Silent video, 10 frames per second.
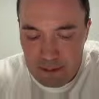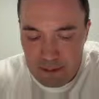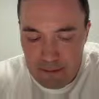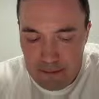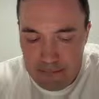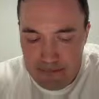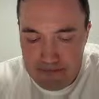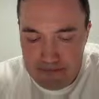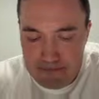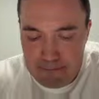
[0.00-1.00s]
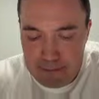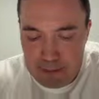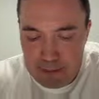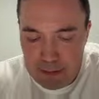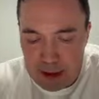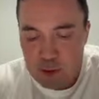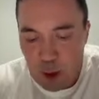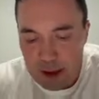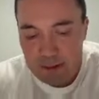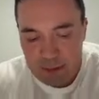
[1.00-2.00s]
that's
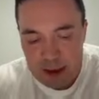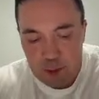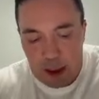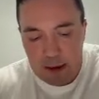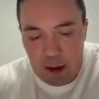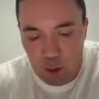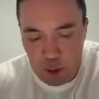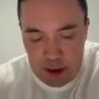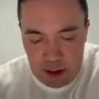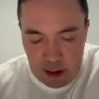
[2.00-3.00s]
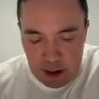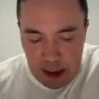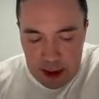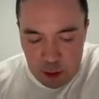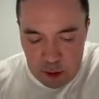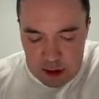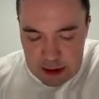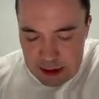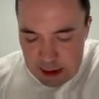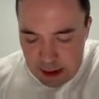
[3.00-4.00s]
why with the IOC,